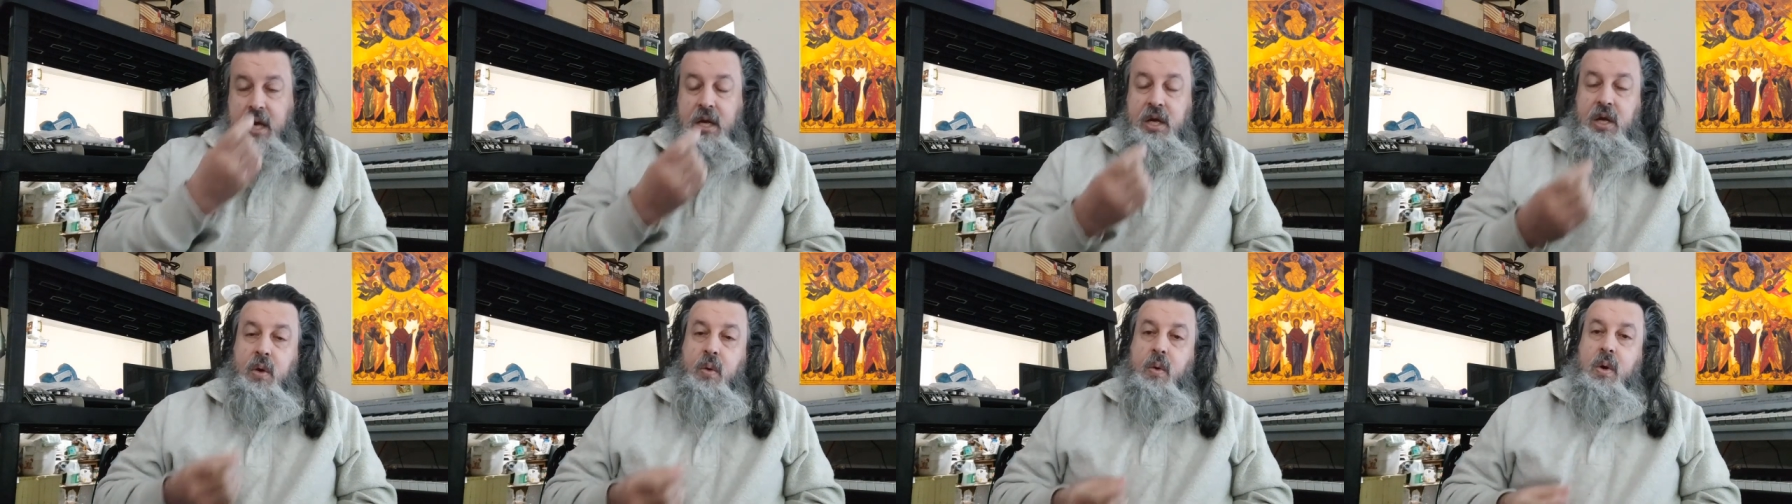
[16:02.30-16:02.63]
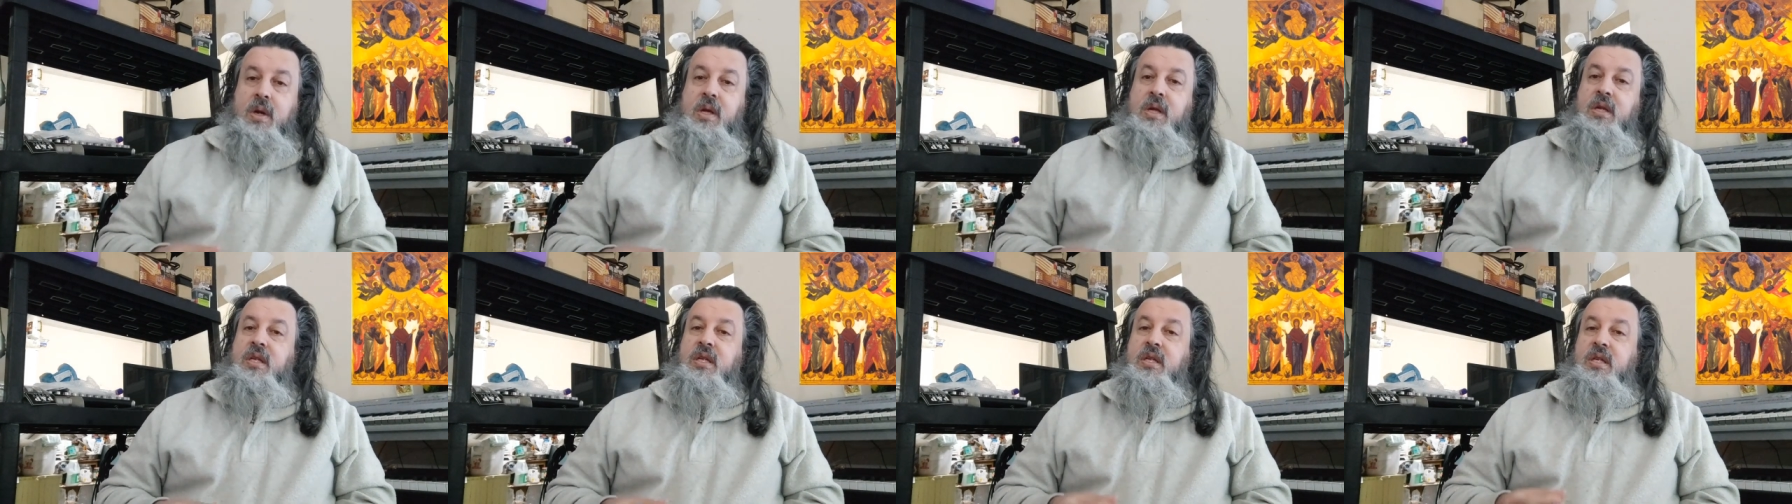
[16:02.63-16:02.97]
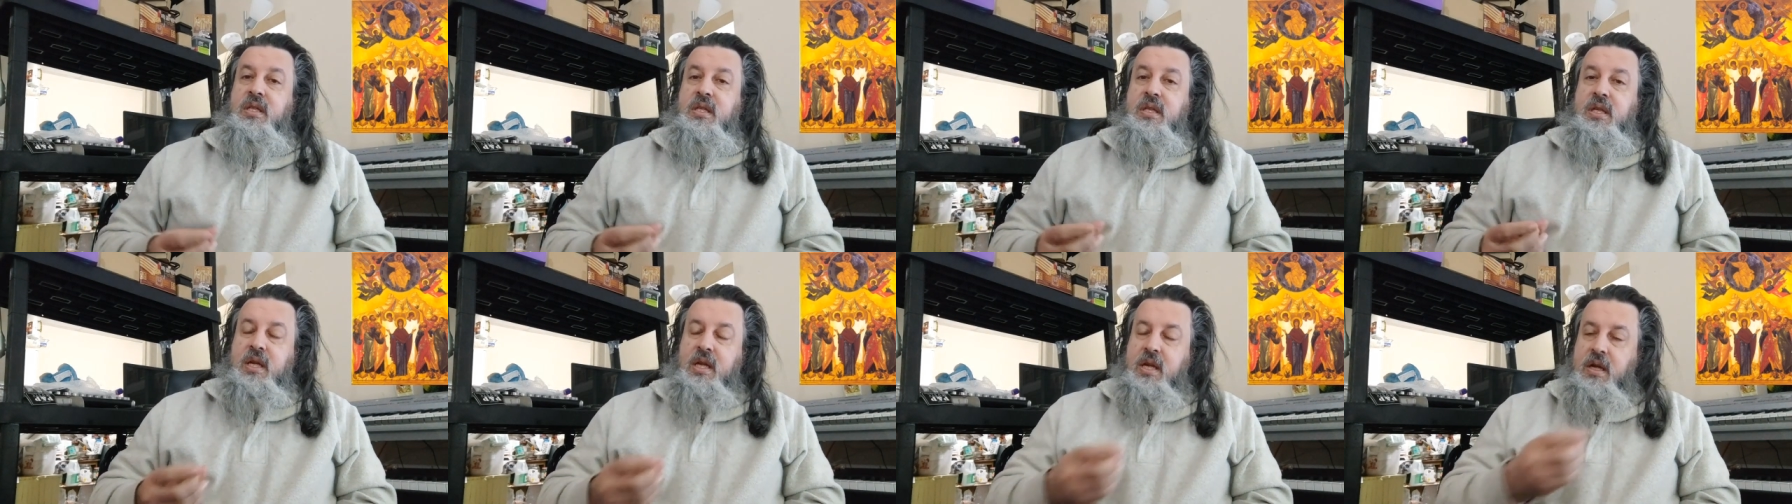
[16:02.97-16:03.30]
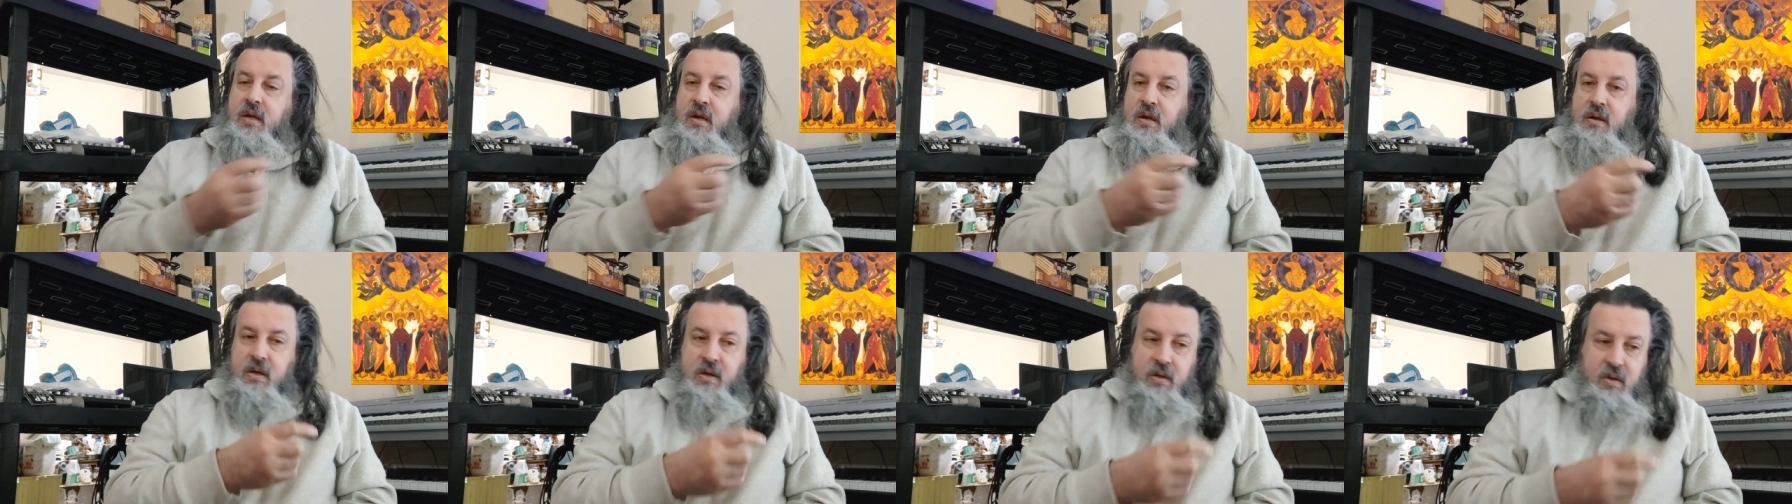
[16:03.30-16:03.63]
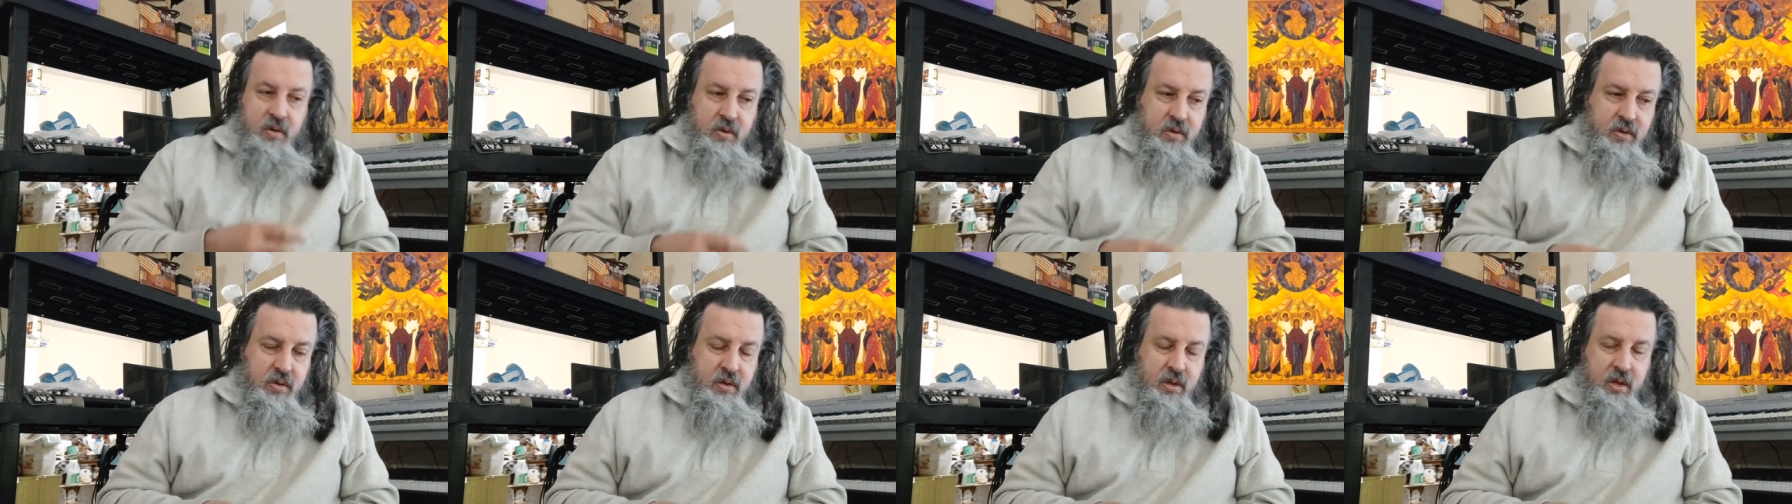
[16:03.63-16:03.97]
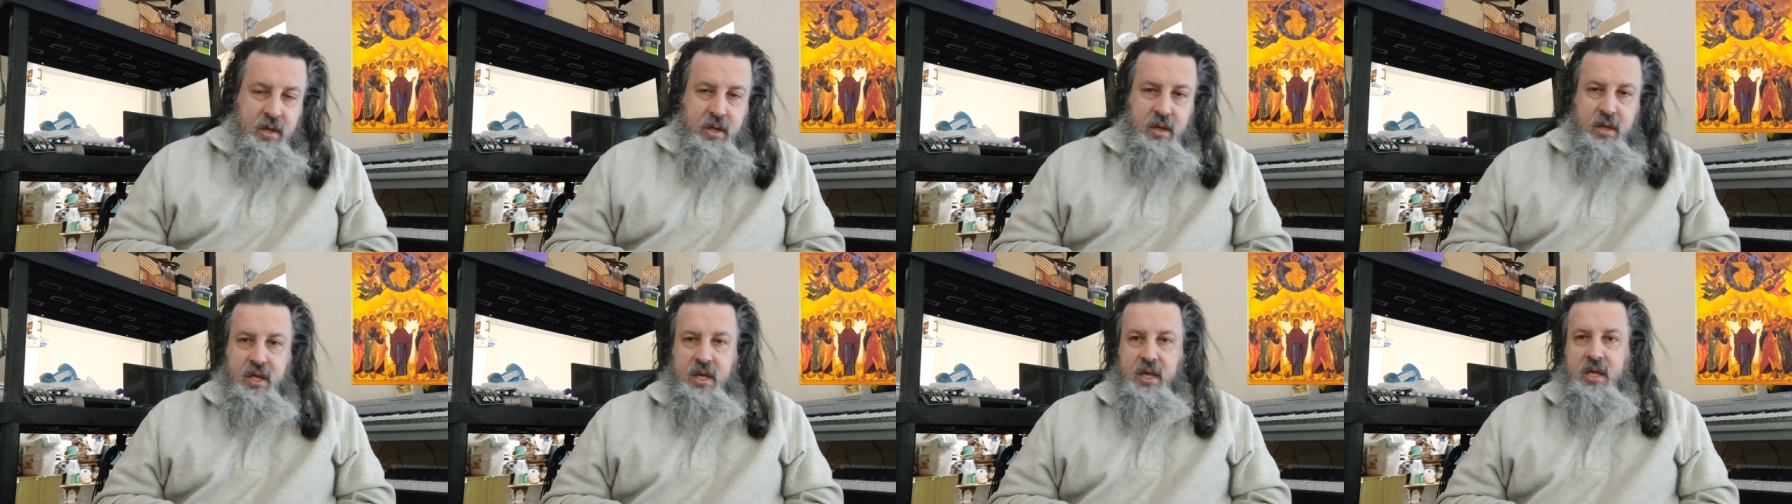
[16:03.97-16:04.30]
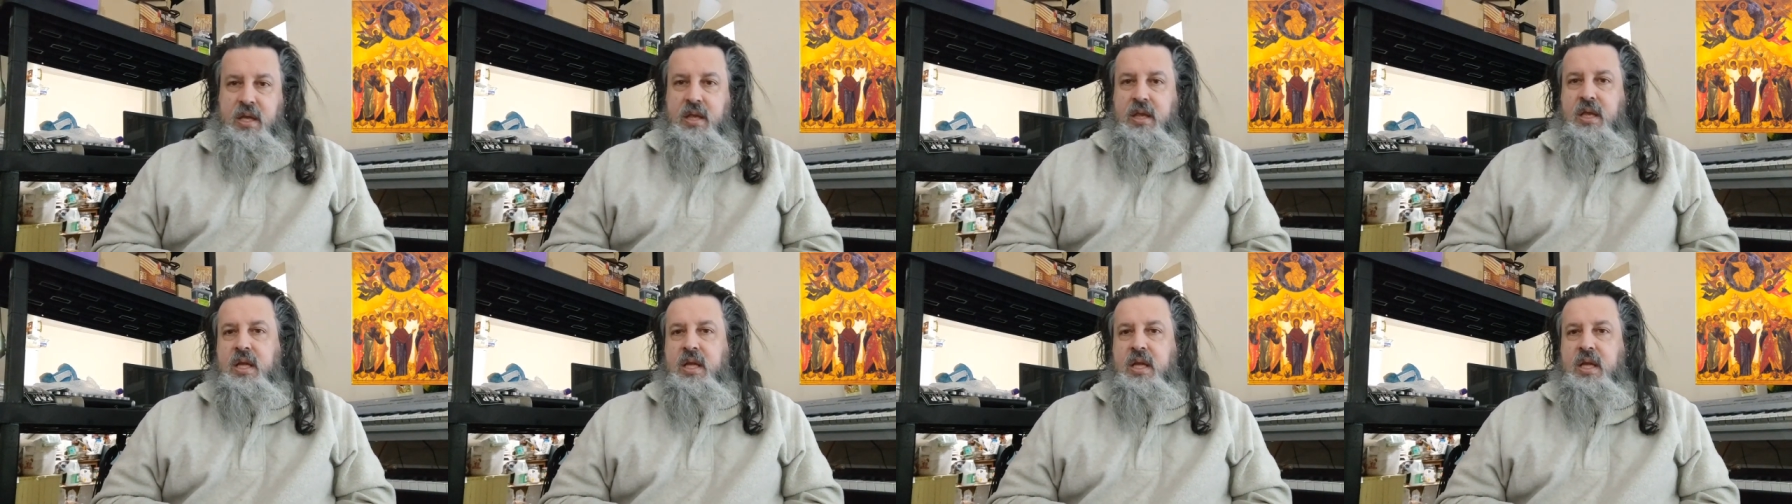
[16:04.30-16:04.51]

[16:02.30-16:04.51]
you want to steer the, the,